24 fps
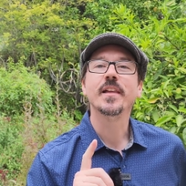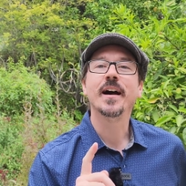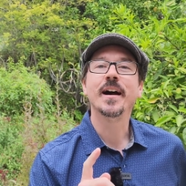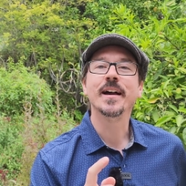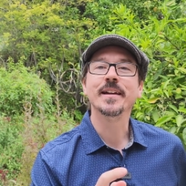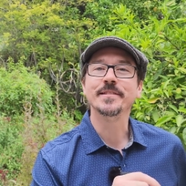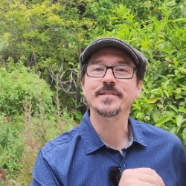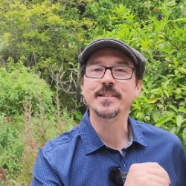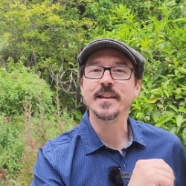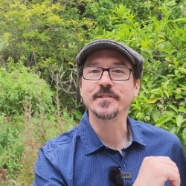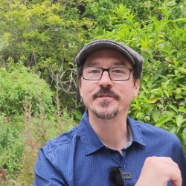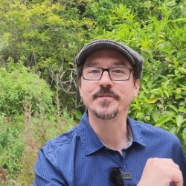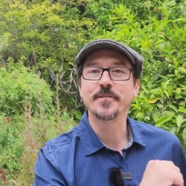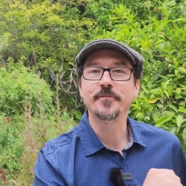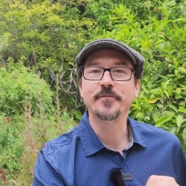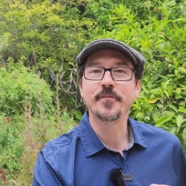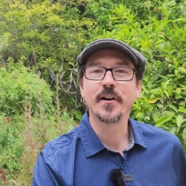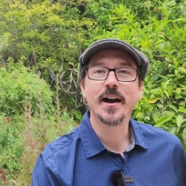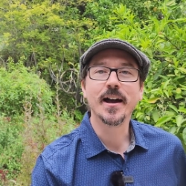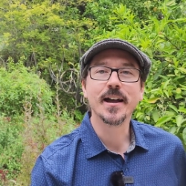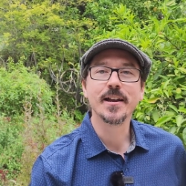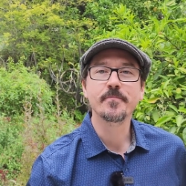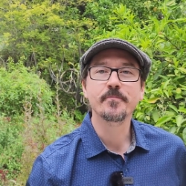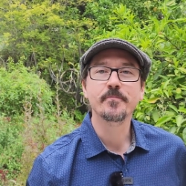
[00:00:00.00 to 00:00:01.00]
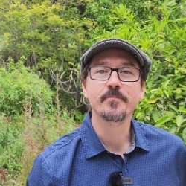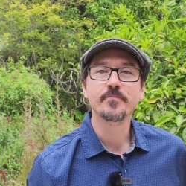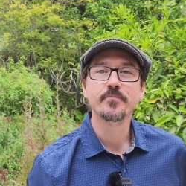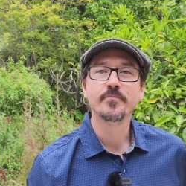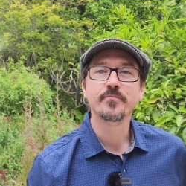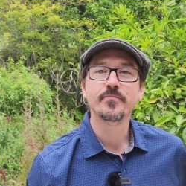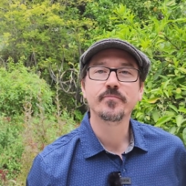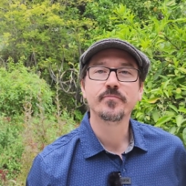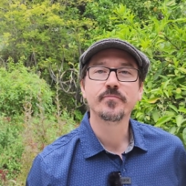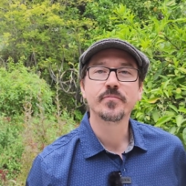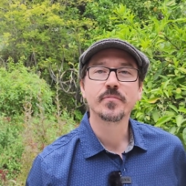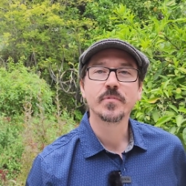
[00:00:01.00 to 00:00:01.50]
identify,
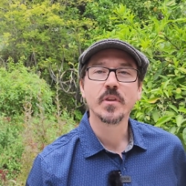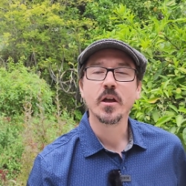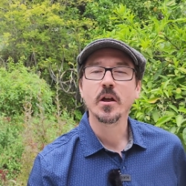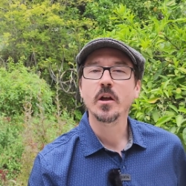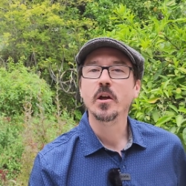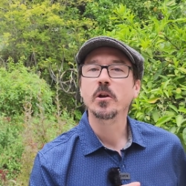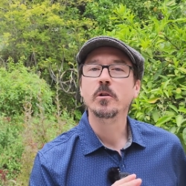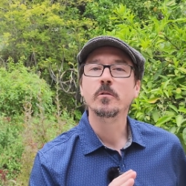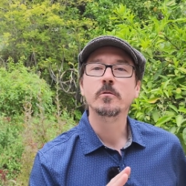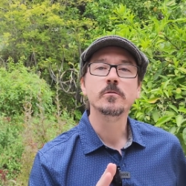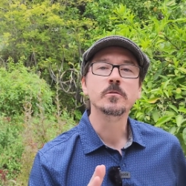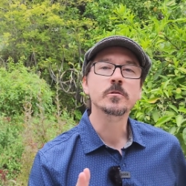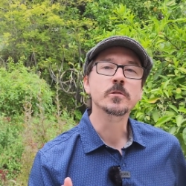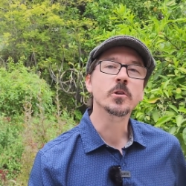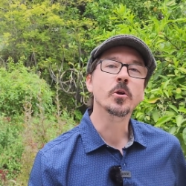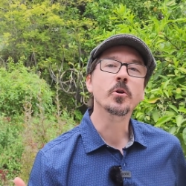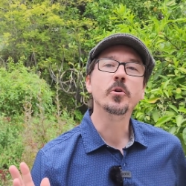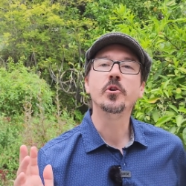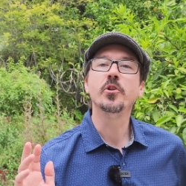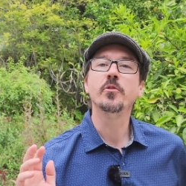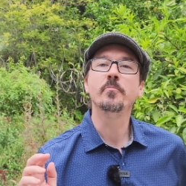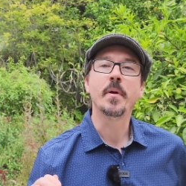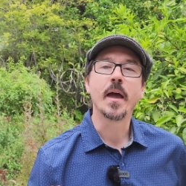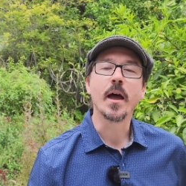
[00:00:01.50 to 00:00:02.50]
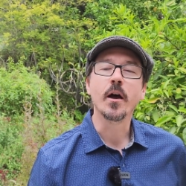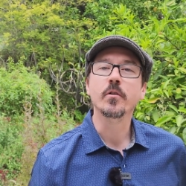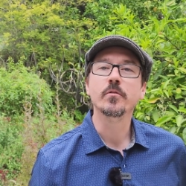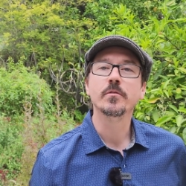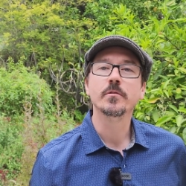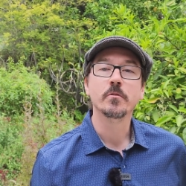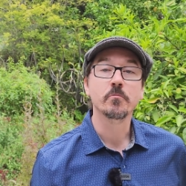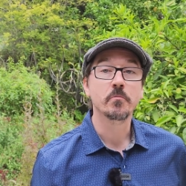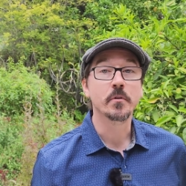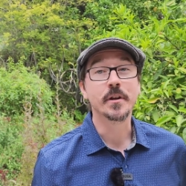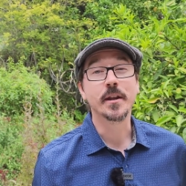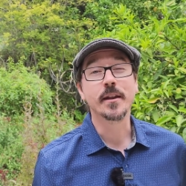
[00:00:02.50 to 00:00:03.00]
learn about
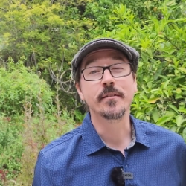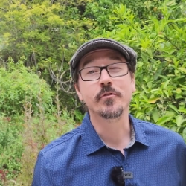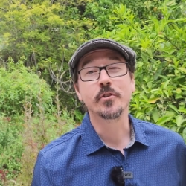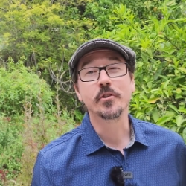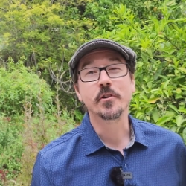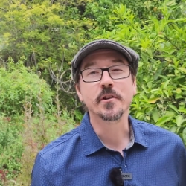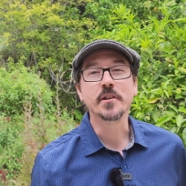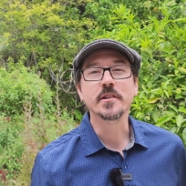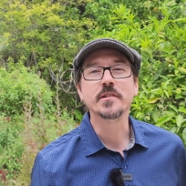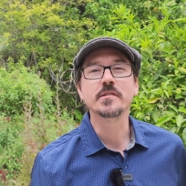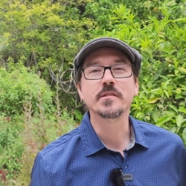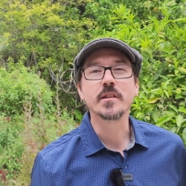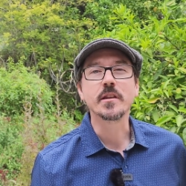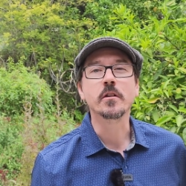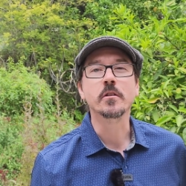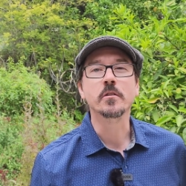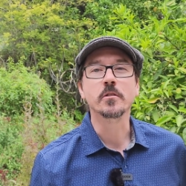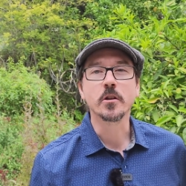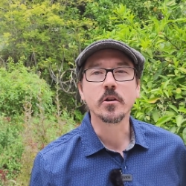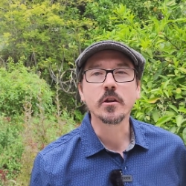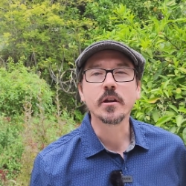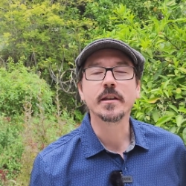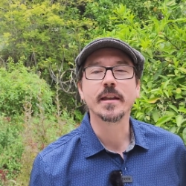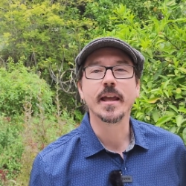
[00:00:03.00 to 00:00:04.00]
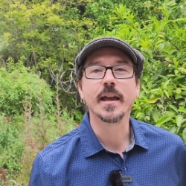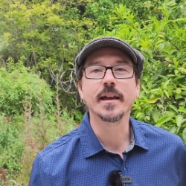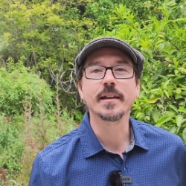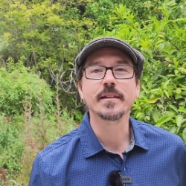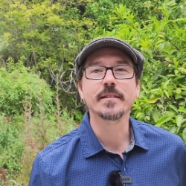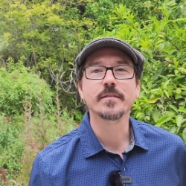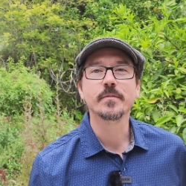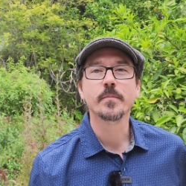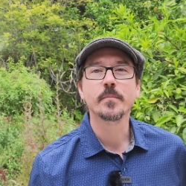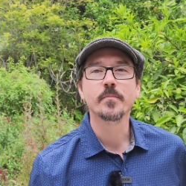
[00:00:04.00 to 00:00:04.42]
whatever it is that you're looking at,